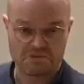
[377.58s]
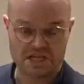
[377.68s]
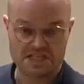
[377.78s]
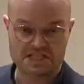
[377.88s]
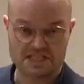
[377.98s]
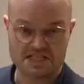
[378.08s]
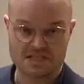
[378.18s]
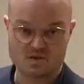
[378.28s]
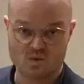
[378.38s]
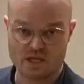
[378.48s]
R
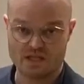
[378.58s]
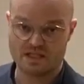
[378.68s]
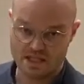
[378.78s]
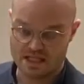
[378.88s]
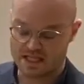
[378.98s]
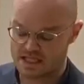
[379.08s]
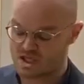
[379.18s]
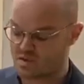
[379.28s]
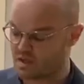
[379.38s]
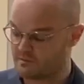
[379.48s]
center as well, and
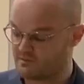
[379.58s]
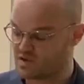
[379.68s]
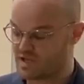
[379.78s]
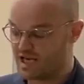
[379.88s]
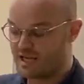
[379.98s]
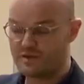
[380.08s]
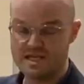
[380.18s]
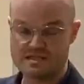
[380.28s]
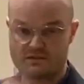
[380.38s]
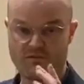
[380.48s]
so on. So the
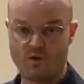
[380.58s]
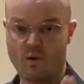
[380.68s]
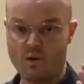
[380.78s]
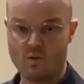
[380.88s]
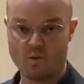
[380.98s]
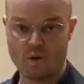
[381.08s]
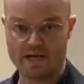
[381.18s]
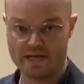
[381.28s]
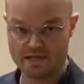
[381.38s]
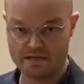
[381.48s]
R3 is a
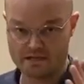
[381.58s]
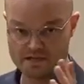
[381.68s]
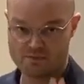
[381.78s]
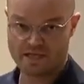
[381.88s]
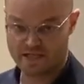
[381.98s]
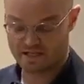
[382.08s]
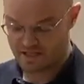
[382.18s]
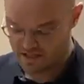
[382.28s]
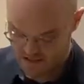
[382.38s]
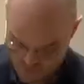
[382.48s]
4-way speaker